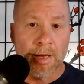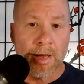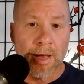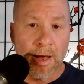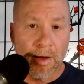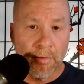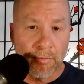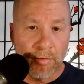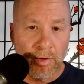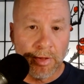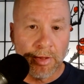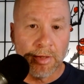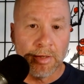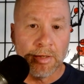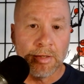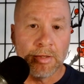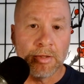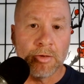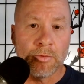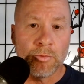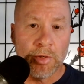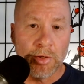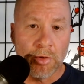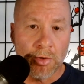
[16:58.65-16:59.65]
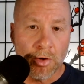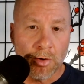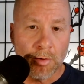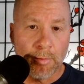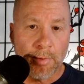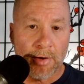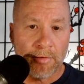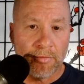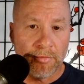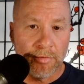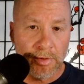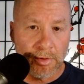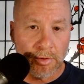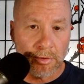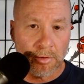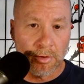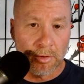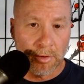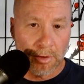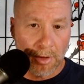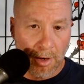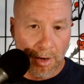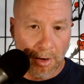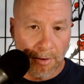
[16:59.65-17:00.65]
everything that we know about
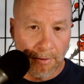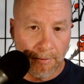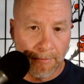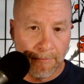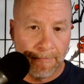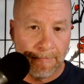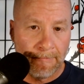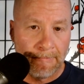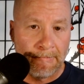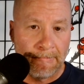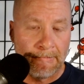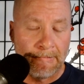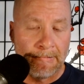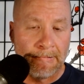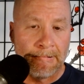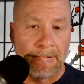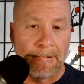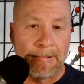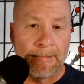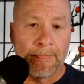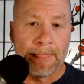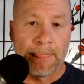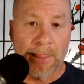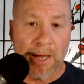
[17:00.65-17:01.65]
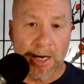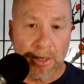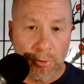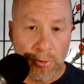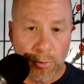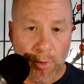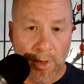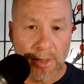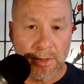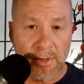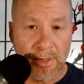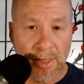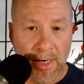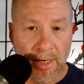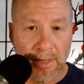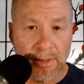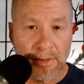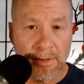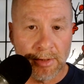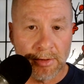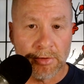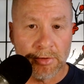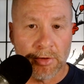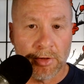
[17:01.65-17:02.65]
physical law. That's why
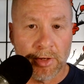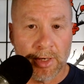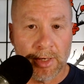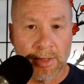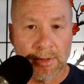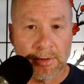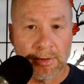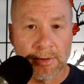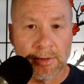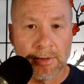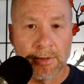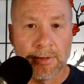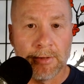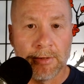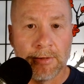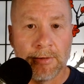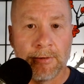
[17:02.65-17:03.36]
scientists are against it.